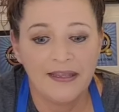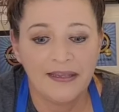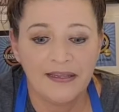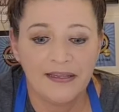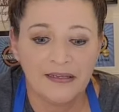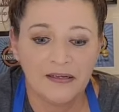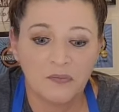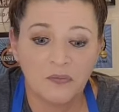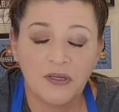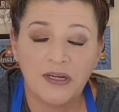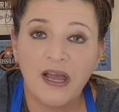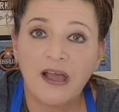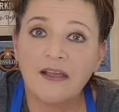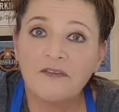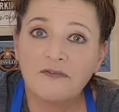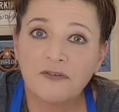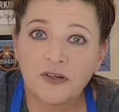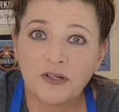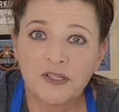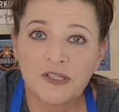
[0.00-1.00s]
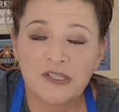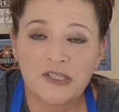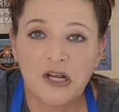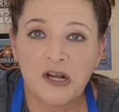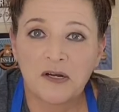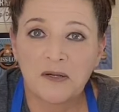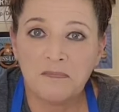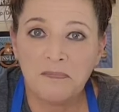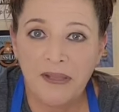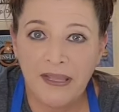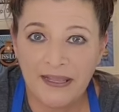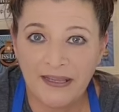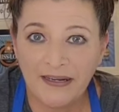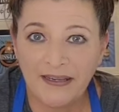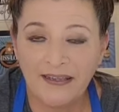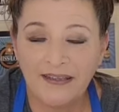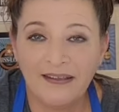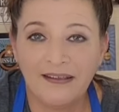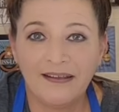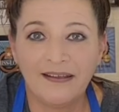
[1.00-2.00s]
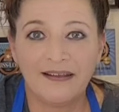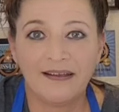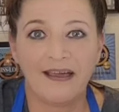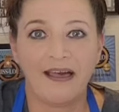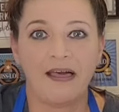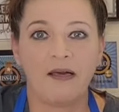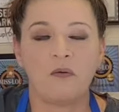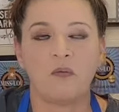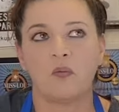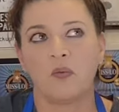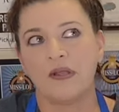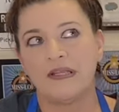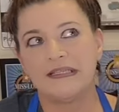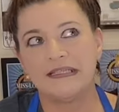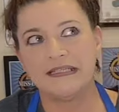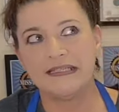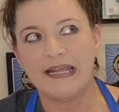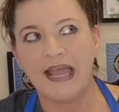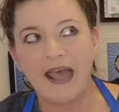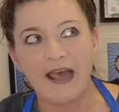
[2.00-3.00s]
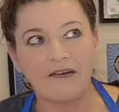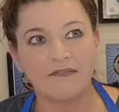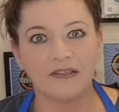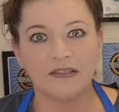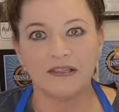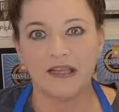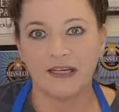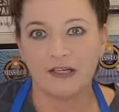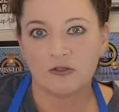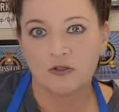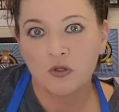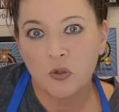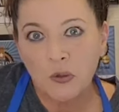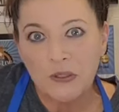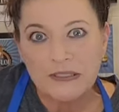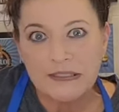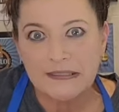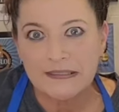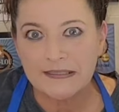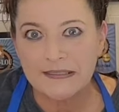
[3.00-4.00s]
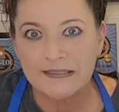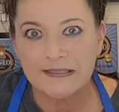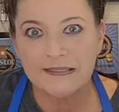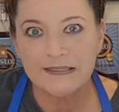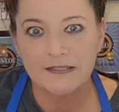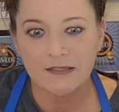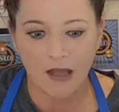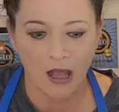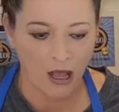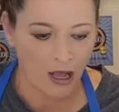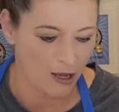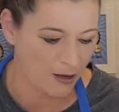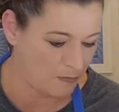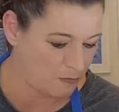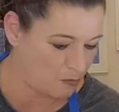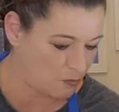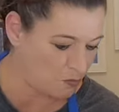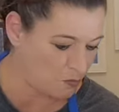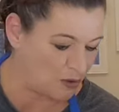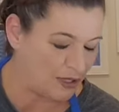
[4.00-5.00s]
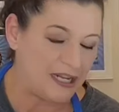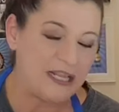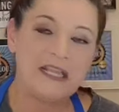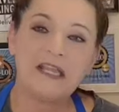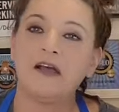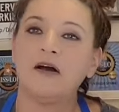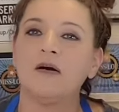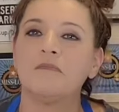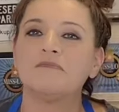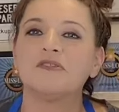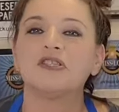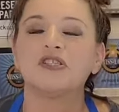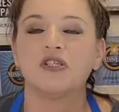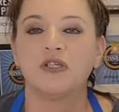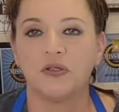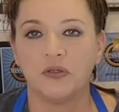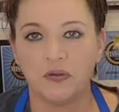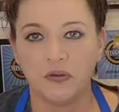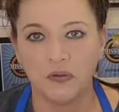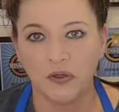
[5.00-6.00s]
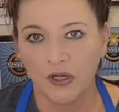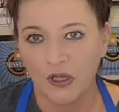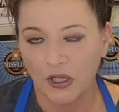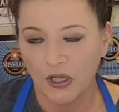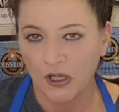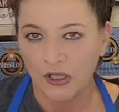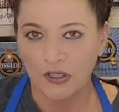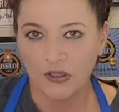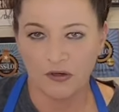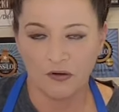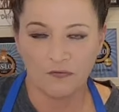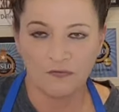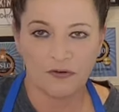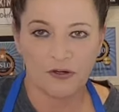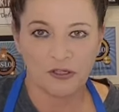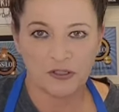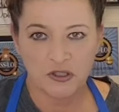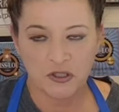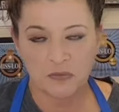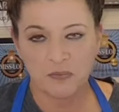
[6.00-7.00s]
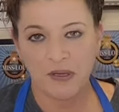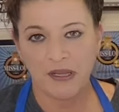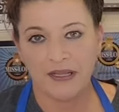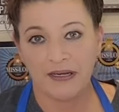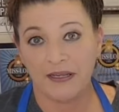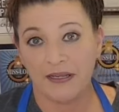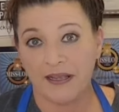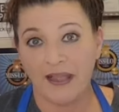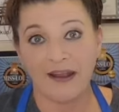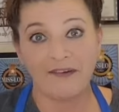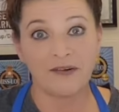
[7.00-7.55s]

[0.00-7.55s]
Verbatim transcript: And when I first started painting, we didn't have a lot of choices um, when it comes to, you know, furniture painting.